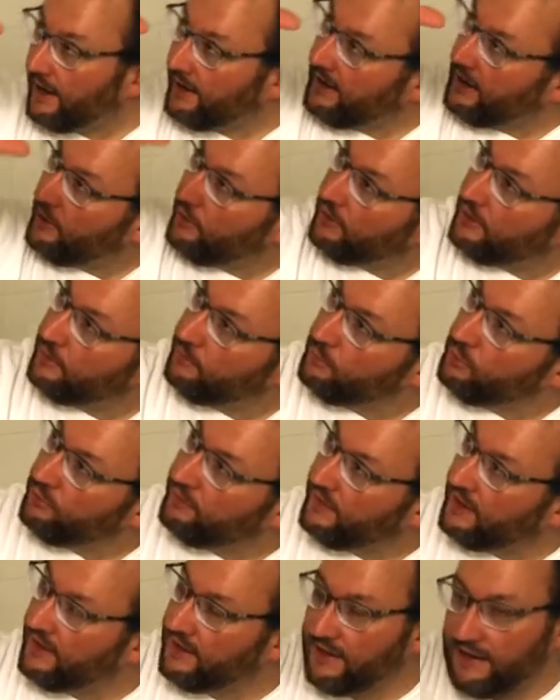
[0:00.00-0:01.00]
and now you can
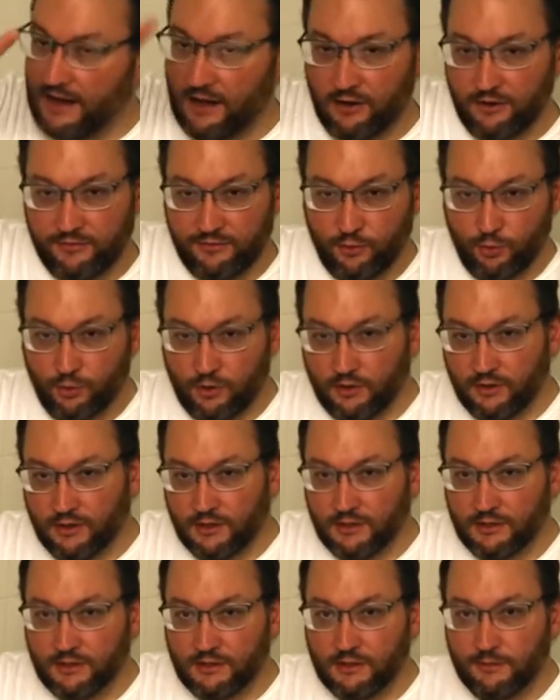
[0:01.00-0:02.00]
move in and out of your
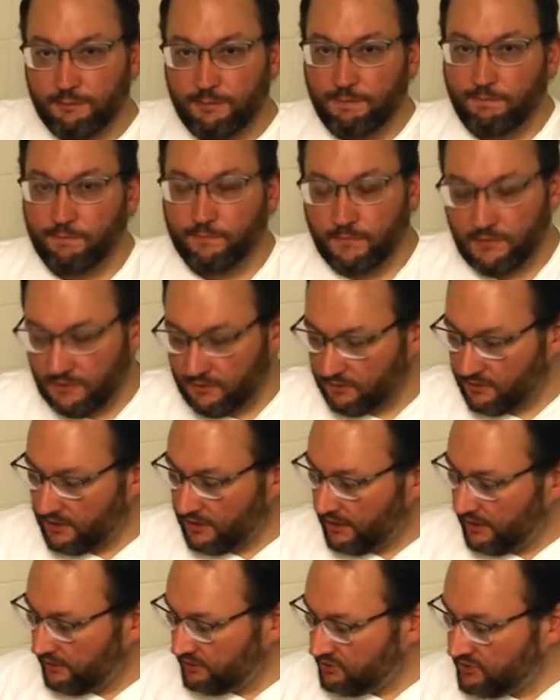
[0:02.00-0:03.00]

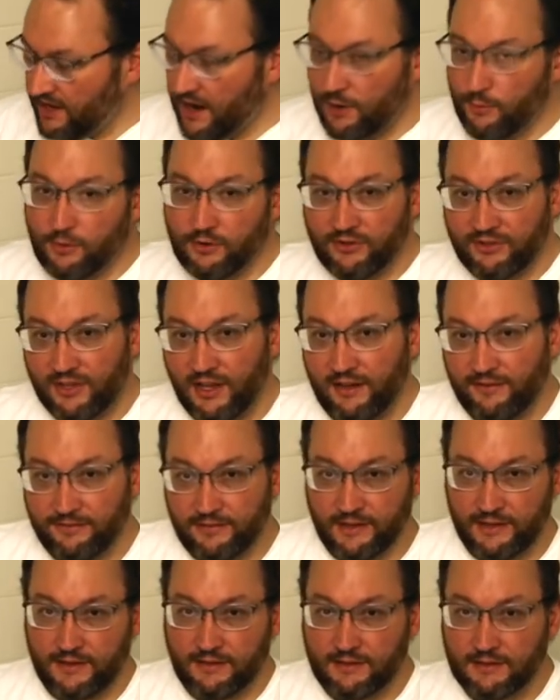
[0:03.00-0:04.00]
uh, shower
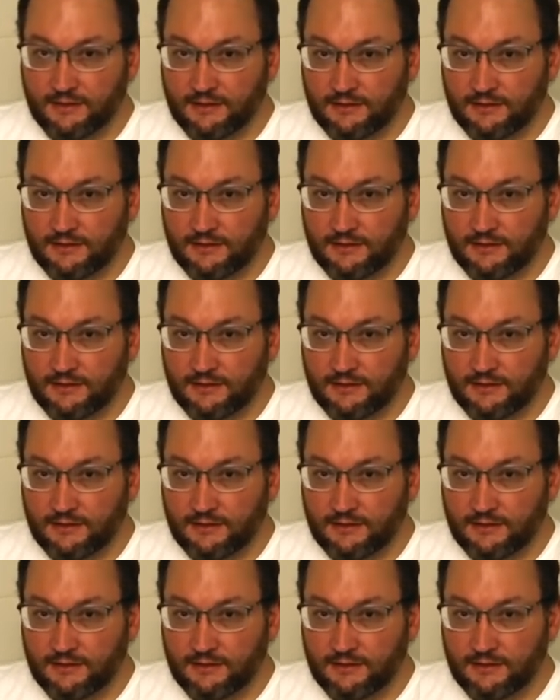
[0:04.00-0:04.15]
safely.